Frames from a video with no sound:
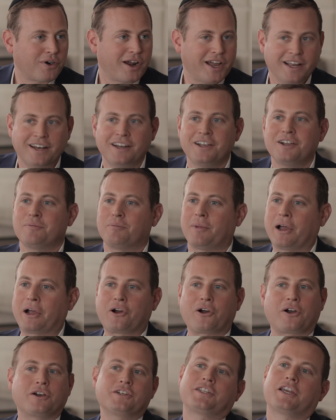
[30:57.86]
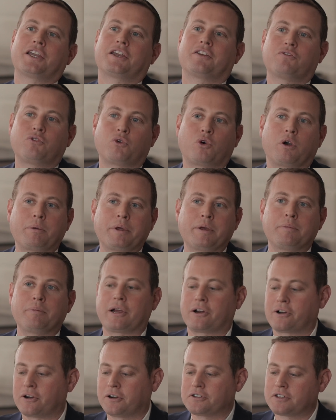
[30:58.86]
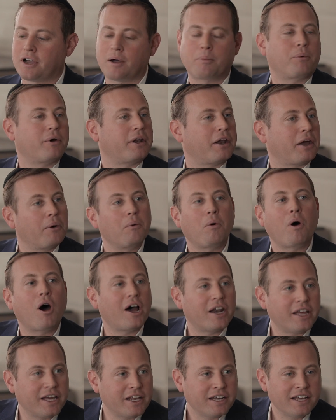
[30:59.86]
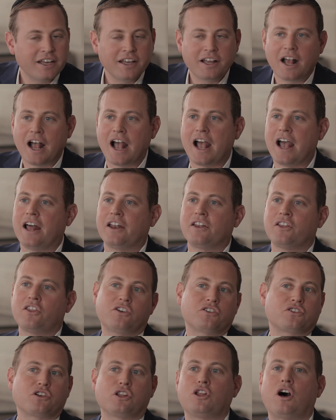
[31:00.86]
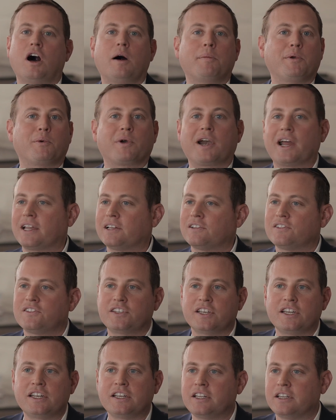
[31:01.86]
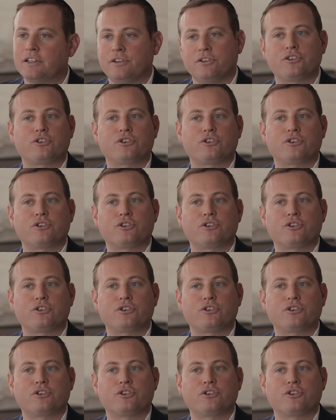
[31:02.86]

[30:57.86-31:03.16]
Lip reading: right? My car's taken for me, my car's up when I want it, and there's a lobby where I can sit in